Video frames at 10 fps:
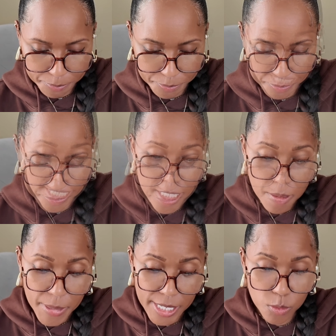is
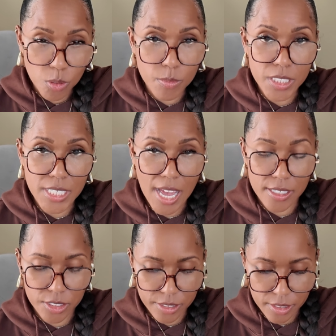a manual
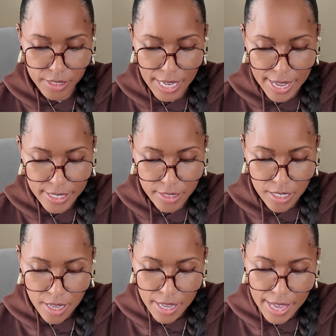massager, guys,
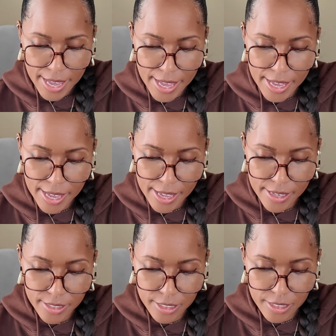
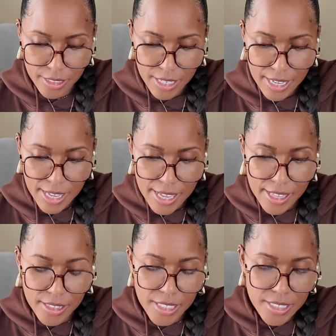and
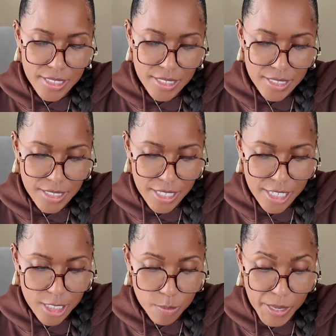this
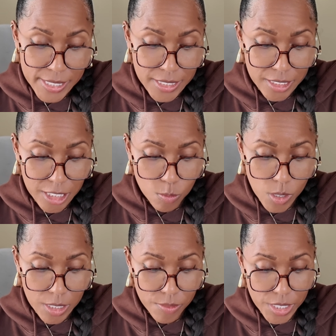is basically
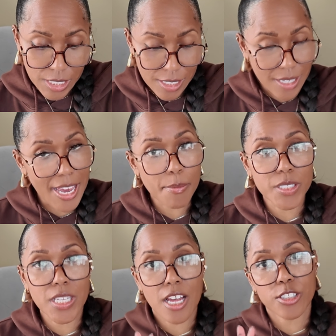one of the
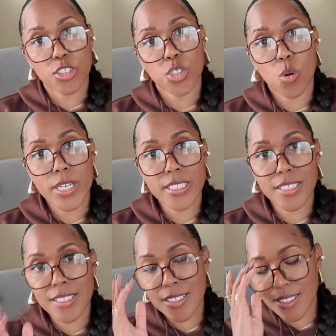Amazon's
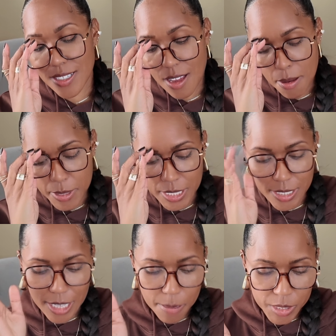choices. It
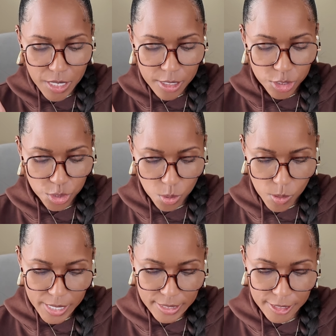says Amazon's
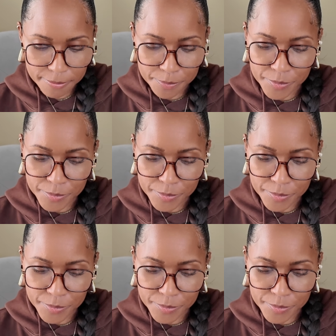choice.